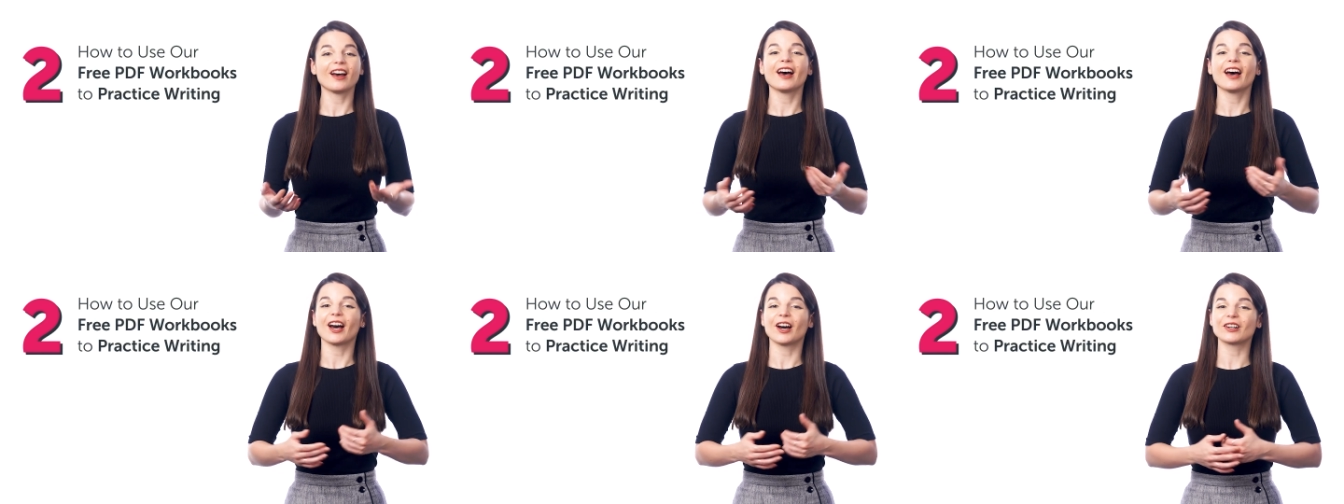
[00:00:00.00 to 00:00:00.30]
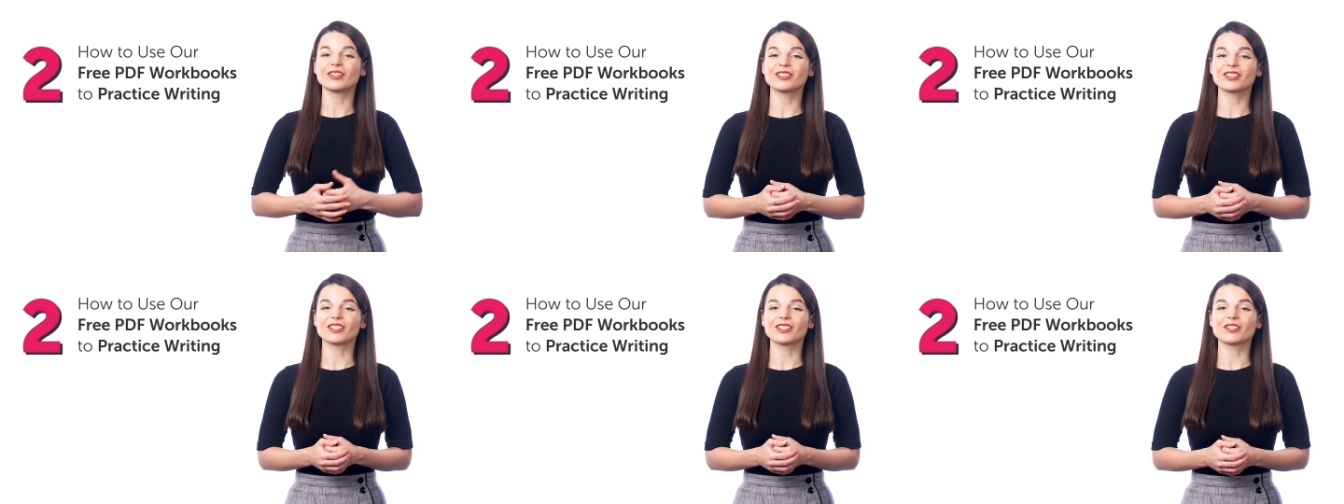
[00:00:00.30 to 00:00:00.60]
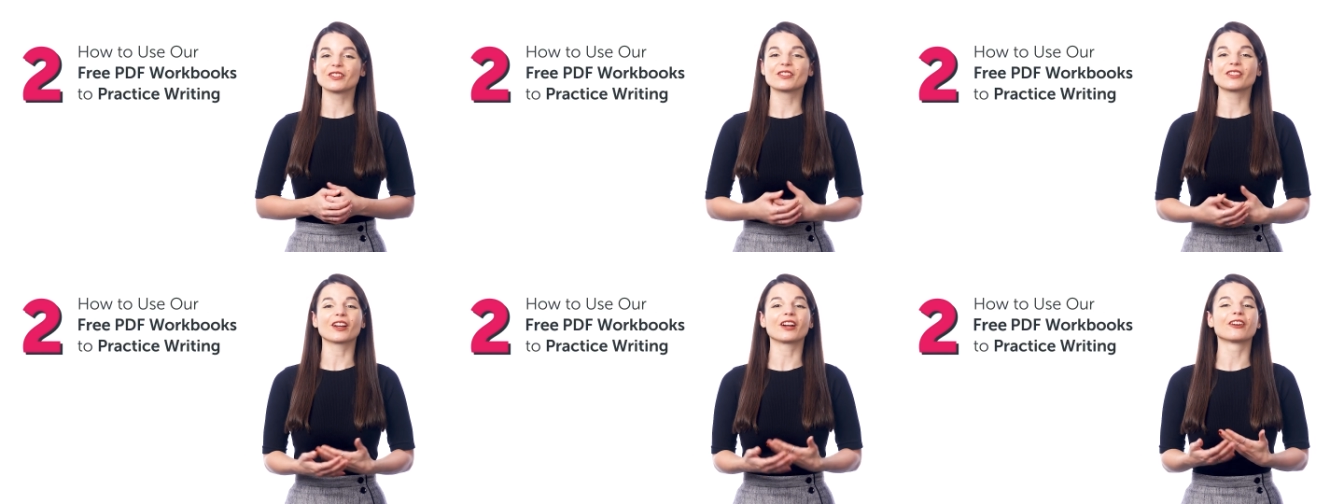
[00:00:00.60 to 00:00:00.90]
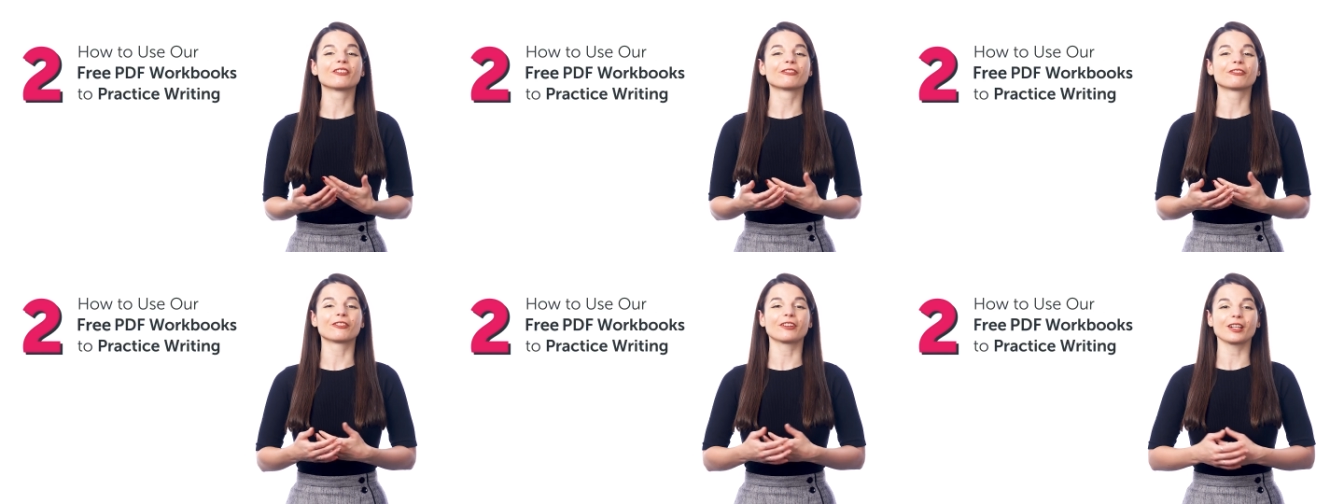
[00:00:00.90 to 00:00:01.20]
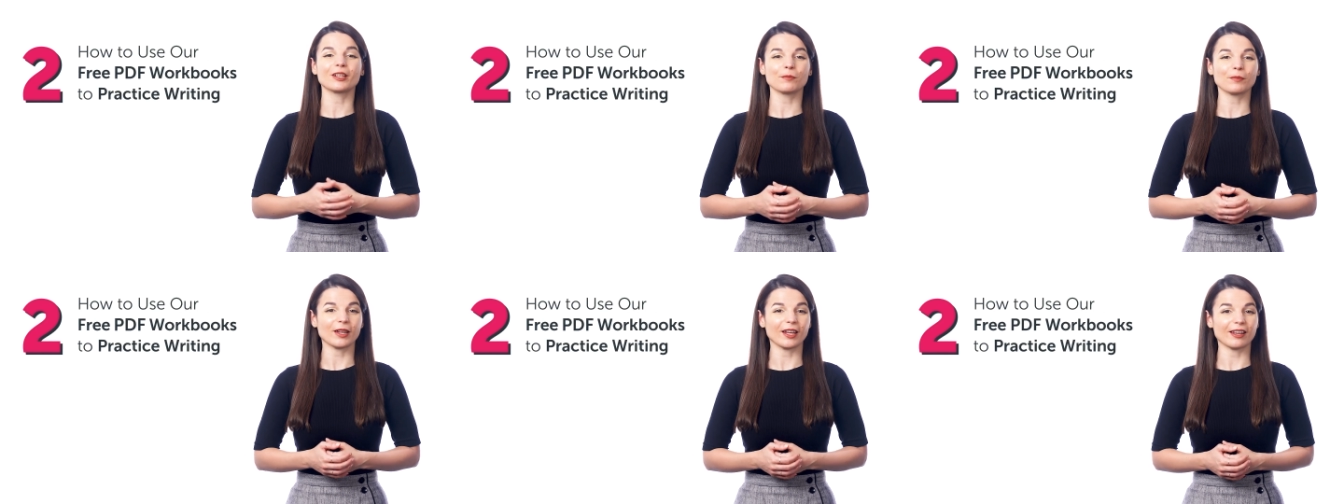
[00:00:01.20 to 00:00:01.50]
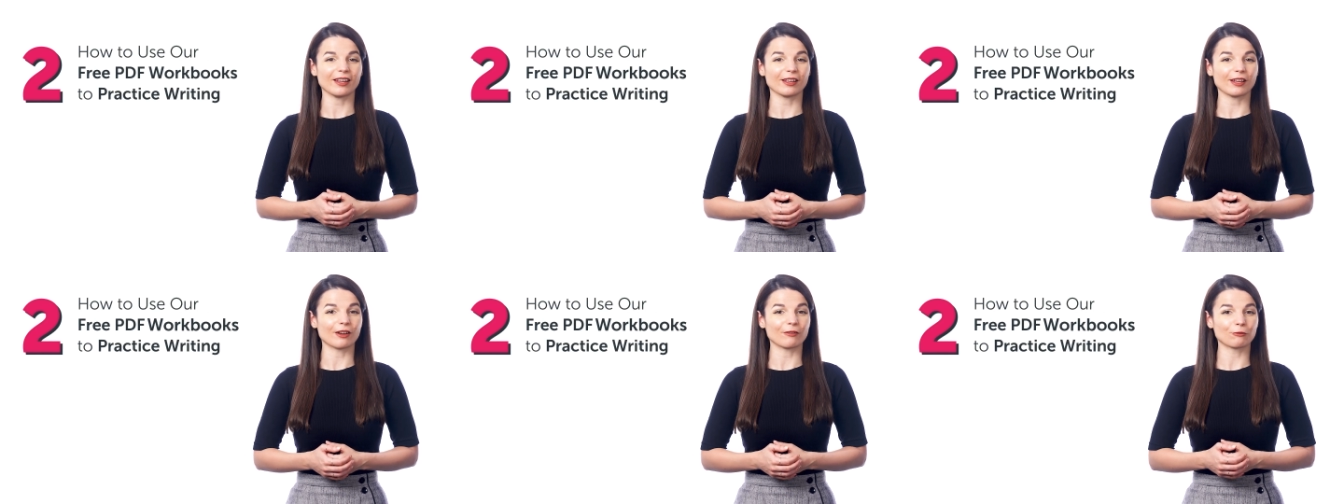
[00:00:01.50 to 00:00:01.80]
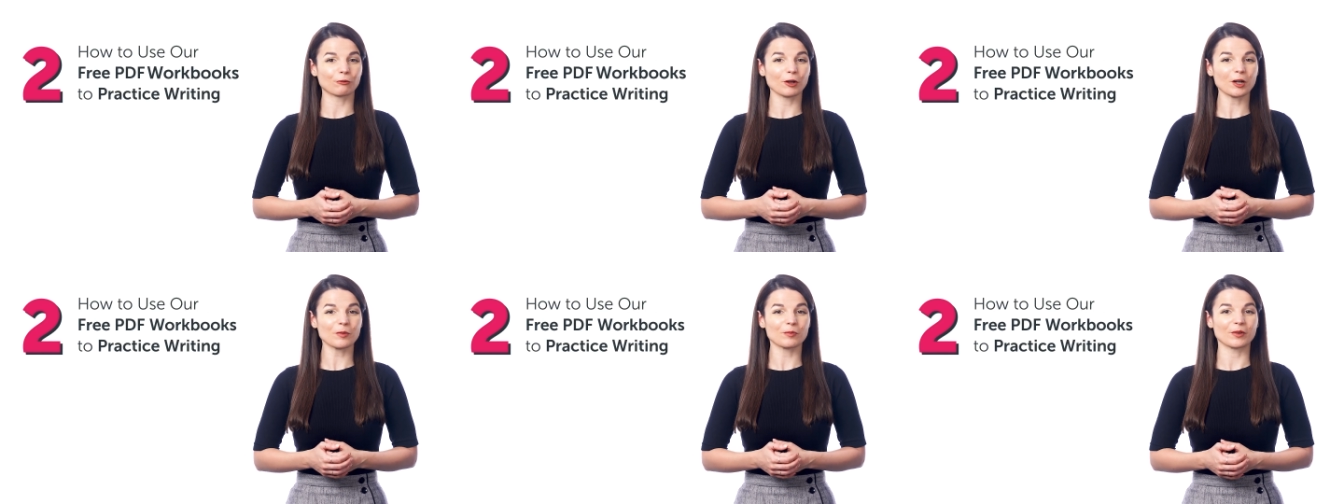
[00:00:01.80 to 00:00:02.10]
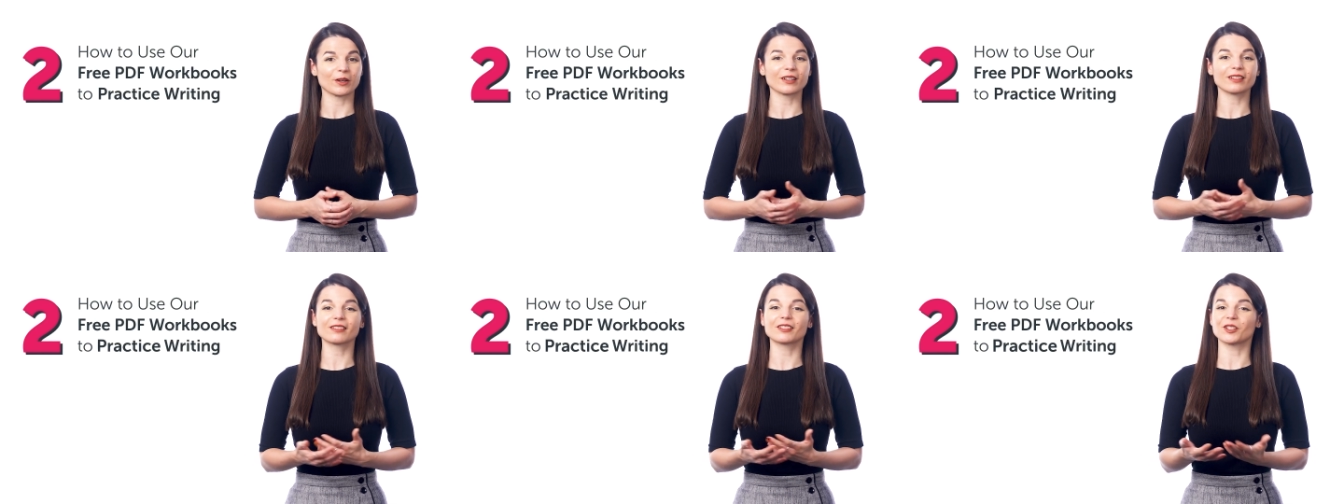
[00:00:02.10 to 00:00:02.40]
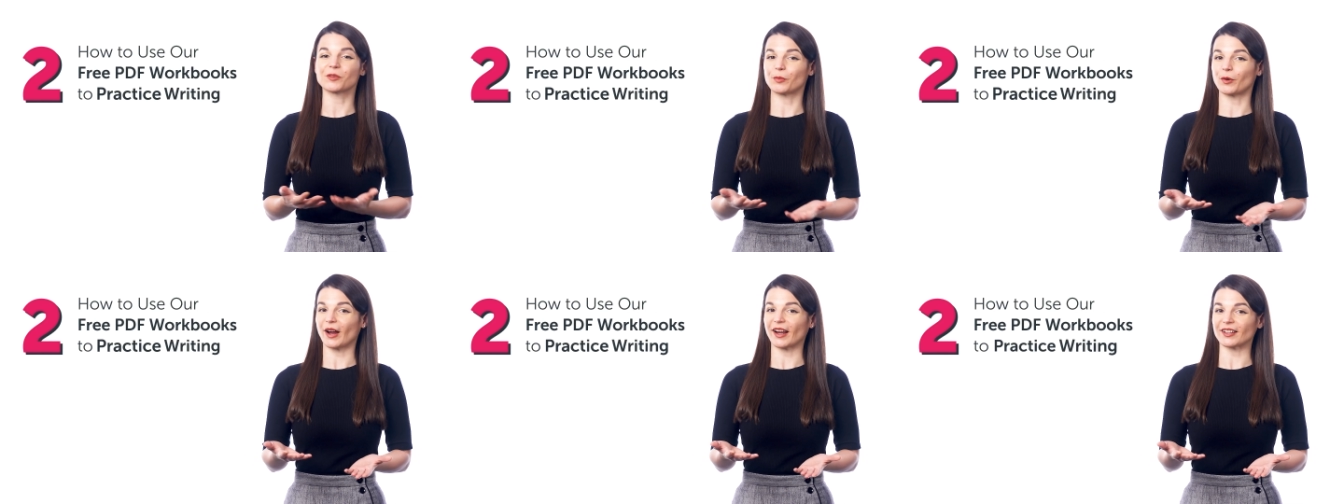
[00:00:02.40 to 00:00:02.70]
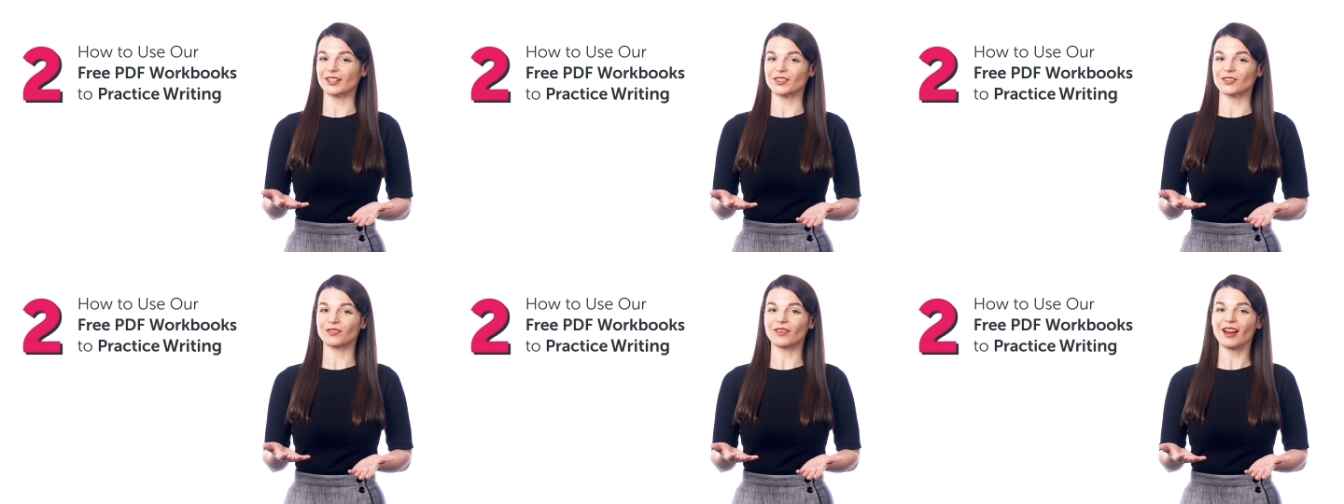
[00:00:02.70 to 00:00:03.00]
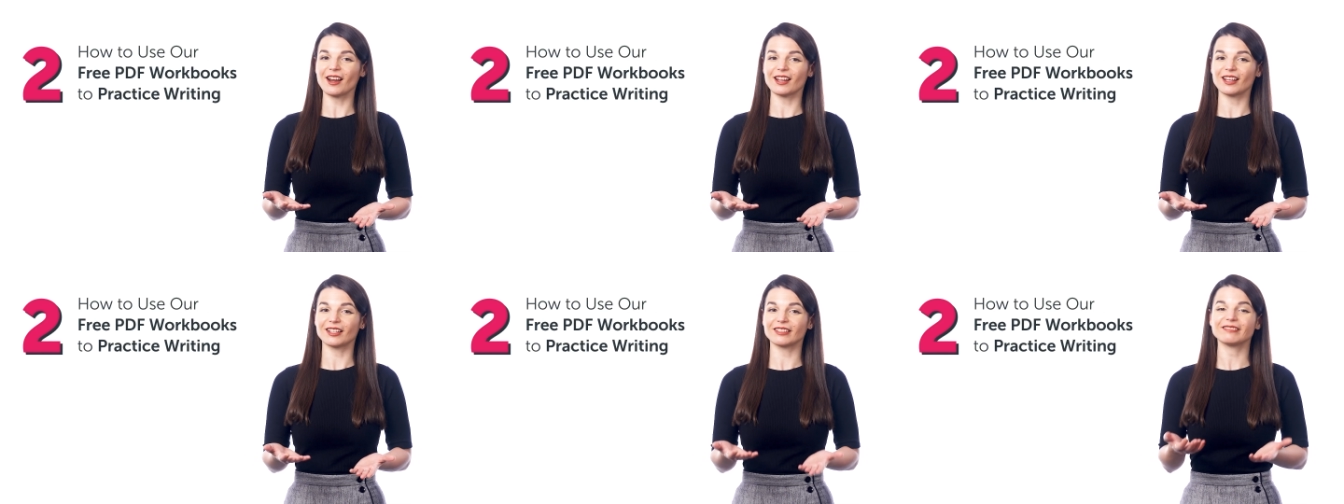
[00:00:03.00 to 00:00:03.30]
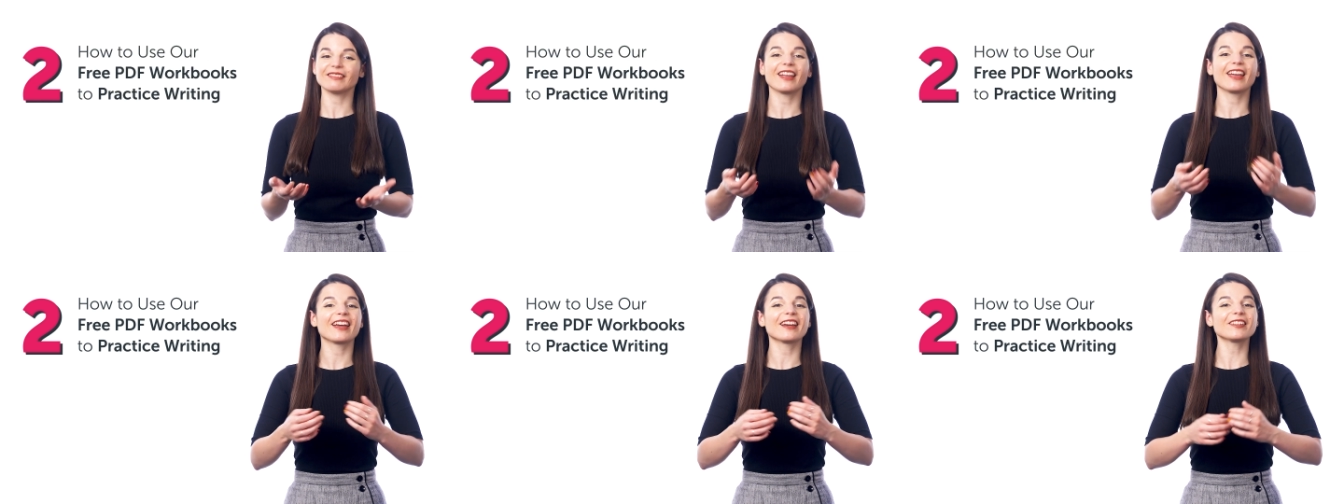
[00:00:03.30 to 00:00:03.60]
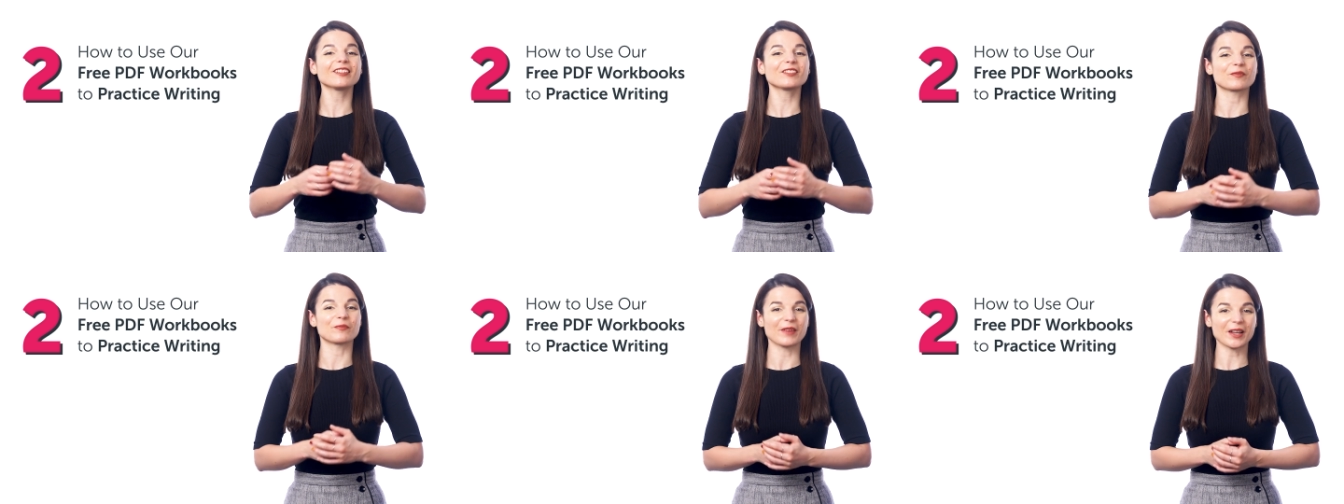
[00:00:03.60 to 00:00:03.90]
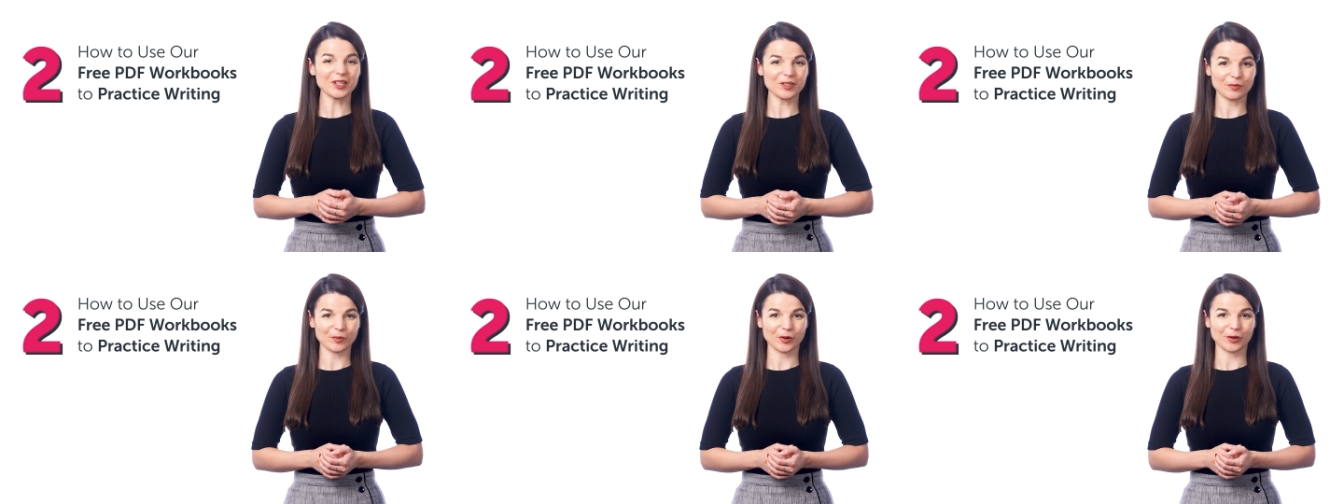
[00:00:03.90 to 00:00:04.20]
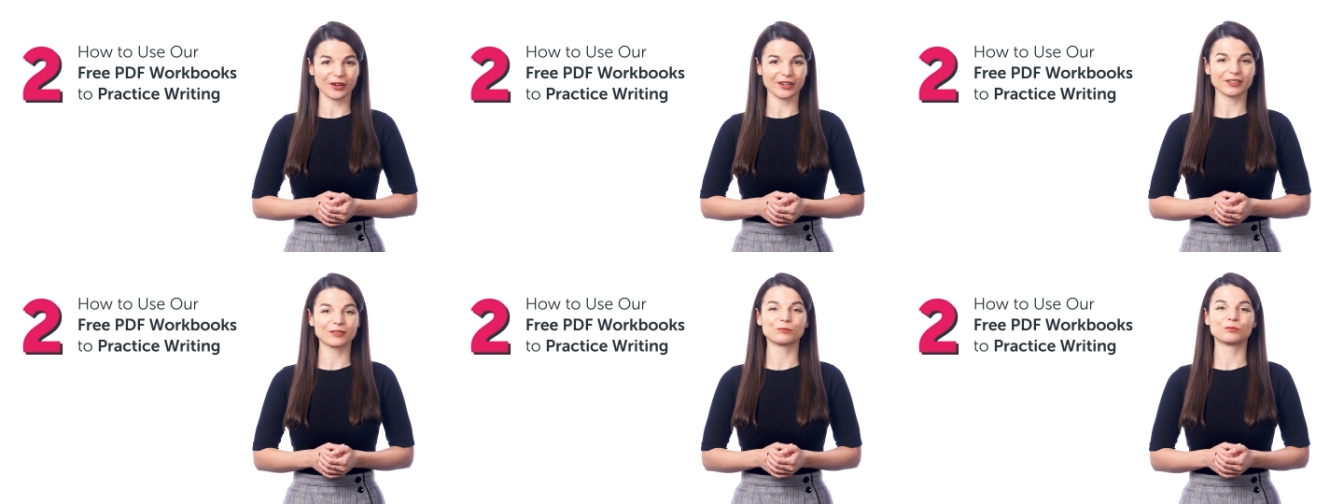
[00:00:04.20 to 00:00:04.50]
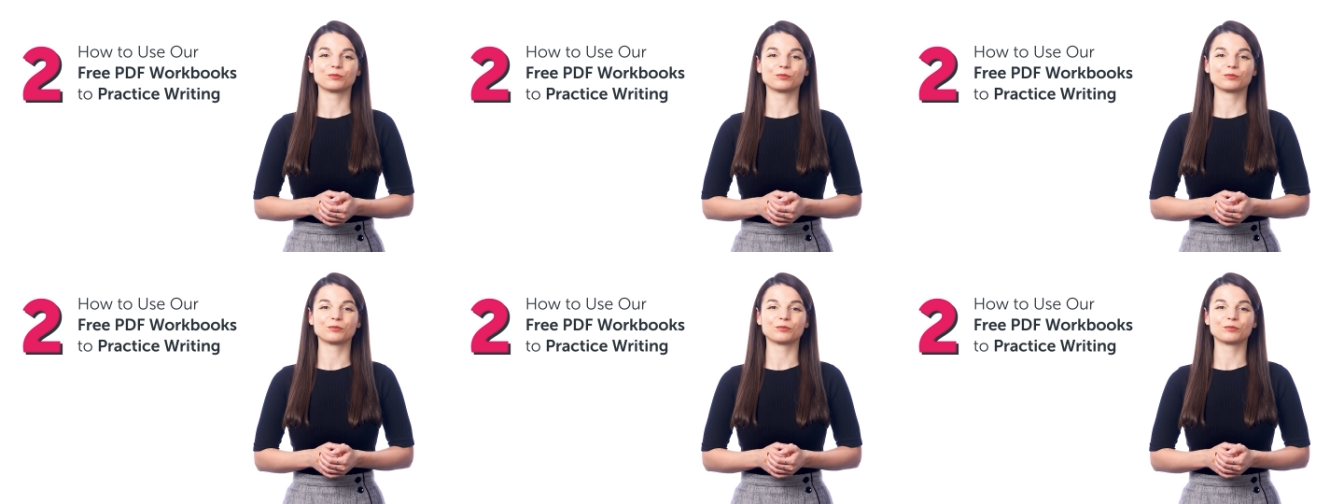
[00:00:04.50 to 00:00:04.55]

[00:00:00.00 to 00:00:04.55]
How to use our free PDF workbooks to practice writing, and much more.